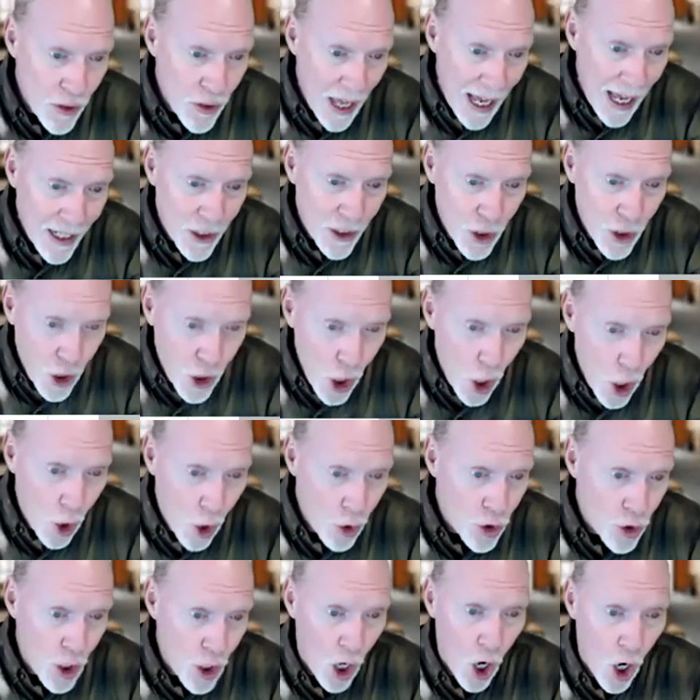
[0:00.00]
That
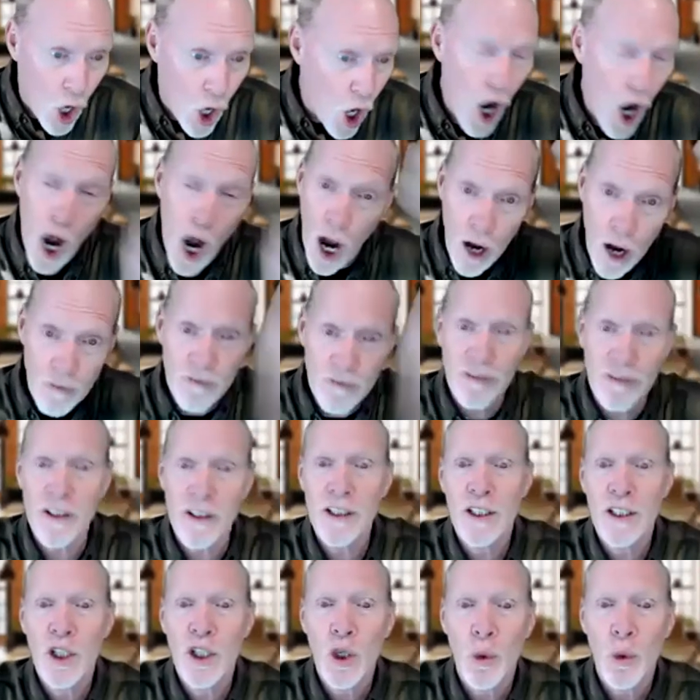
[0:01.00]
goes off
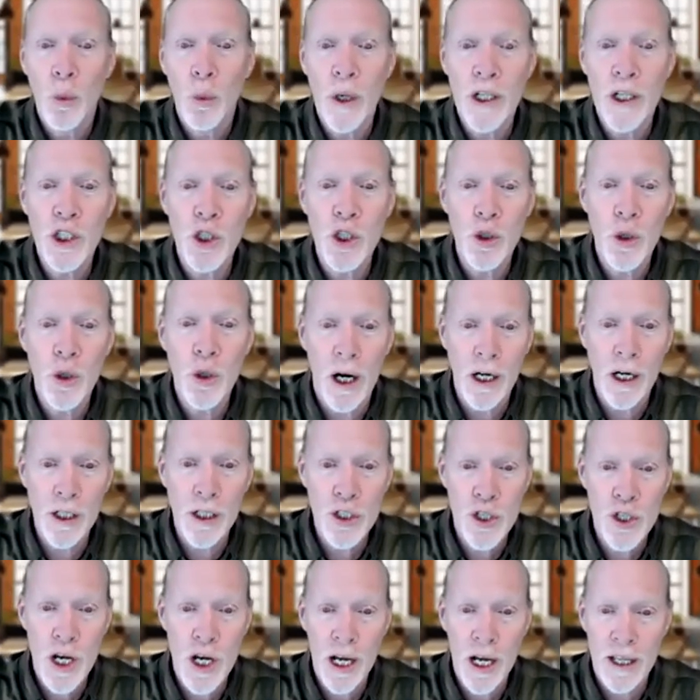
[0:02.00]
when you
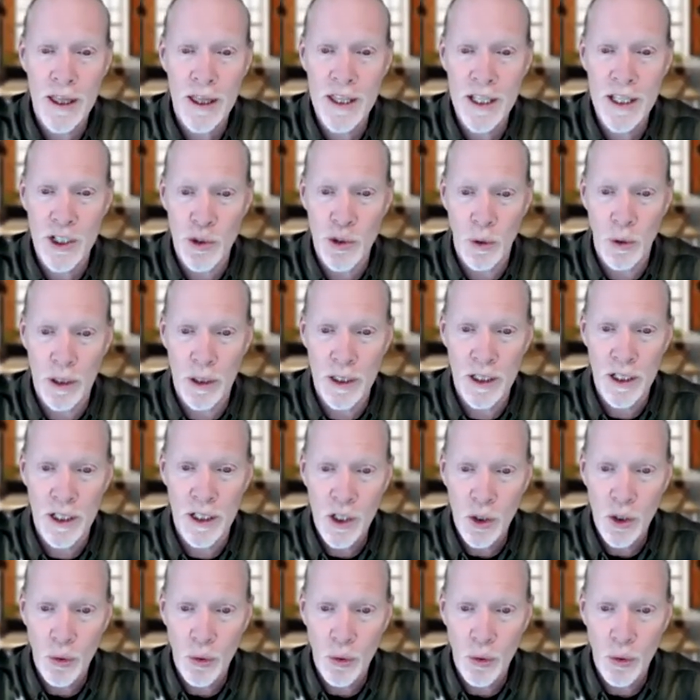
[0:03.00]
uncheck this one,